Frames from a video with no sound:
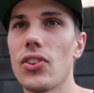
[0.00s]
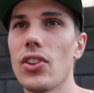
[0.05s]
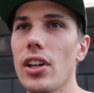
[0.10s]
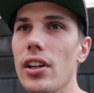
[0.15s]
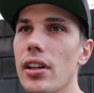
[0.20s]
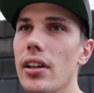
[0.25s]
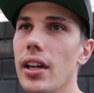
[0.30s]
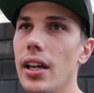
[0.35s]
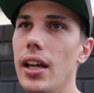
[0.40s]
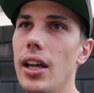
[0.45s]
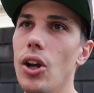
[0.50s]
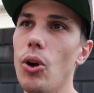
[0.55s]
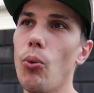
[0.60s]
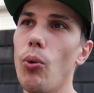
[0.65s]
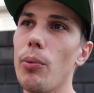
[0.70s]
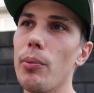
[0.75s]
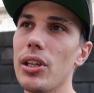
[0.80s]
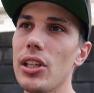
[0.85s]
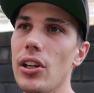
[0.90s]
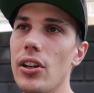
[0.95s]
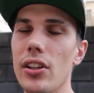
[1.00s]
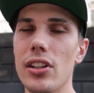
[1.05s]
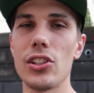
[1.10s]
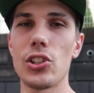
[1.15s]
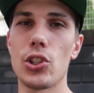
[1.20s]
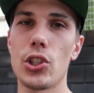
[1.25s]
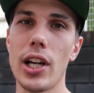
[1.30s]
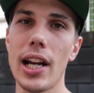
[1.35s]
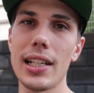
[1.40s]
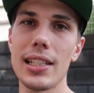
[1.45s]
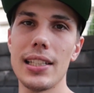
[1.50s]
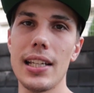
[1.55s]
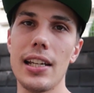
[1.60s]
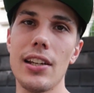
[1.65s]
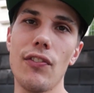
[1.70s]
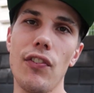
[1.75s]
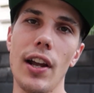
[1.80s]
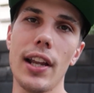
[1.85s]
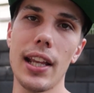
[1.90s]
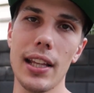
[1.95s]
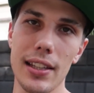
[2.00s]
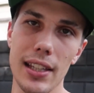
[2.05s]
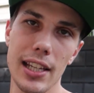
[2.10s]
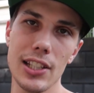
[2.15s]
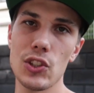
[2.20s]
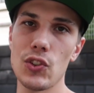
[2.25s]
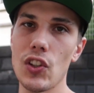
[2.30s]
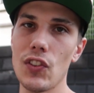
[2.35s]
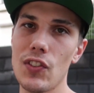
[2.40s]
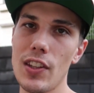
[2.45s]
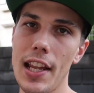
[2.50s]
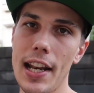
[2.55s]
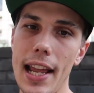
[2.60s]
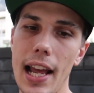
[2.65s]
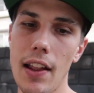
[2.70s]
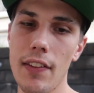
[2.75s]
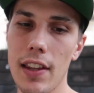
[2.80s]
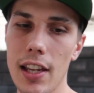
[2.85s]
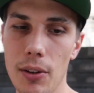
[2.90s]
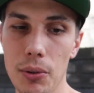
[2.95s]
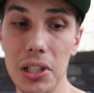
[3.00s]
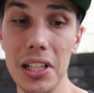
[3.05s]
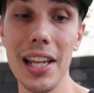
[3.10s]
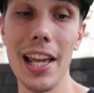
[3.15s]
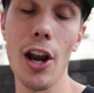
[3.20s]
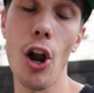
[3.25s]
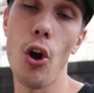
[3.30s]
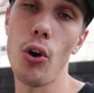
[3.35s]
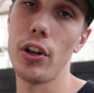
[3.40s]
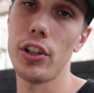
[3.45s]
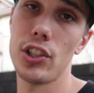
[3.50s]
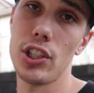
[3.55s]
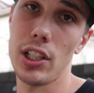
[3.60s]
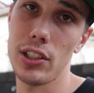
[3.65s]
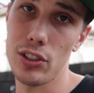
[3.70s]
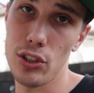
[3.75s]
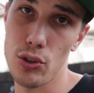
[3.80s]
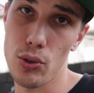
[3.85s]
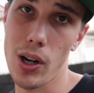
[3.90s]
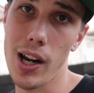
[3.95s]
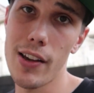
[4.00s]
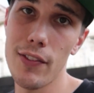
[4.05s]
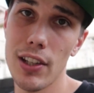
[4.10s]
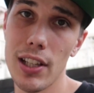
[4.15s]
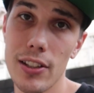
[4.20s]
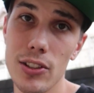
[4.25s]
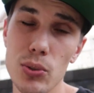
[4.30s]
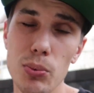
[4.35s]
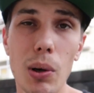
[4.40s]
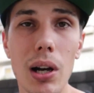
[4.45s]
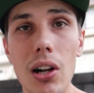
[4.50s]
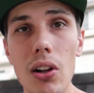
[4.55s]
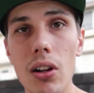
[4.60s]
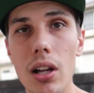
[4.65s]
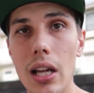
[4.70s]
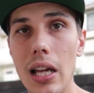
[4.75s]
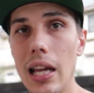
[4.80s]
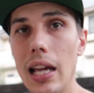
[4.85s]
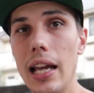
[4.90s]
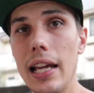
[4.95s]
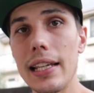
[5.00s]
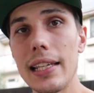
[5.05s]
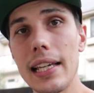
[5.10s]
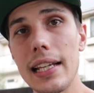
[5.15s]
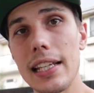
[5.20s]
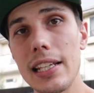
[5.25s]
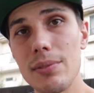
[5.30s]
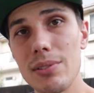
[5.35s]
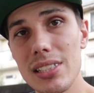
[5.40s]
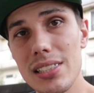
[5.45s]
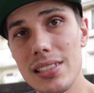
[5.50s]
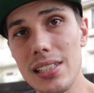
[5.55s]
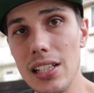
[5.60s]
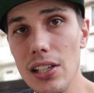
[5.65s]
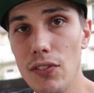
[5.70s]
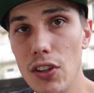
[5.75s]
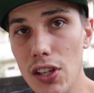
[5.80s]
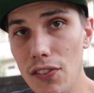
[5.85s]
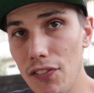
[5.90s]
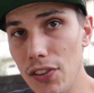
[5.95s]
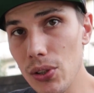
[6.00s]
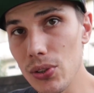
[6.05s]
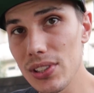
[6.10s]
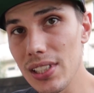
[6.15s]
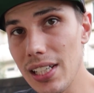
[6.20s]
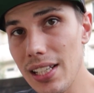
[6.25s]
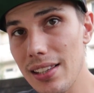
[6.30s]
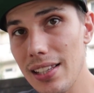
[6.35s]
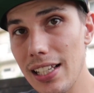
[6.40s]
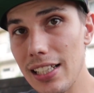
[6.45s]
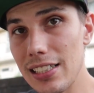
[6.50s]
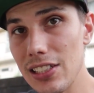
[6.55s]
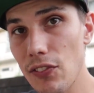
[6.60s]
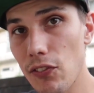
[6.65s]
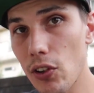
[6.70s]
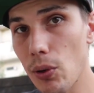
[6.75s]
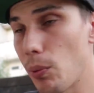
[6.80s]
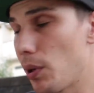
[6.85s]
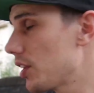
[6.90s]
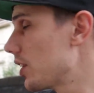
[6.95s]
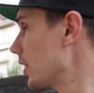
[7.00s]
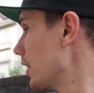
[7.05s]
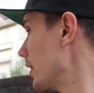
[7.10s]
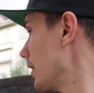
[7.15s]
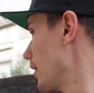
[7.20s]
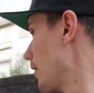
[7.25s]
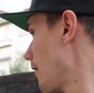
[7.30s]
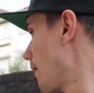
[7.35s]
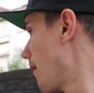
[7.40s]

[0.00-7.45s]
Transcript: So when we go to this track day, if I get the S15 out there, I'm going to get Oka-chan to drive it as well and get him to see if he feels anything different with it.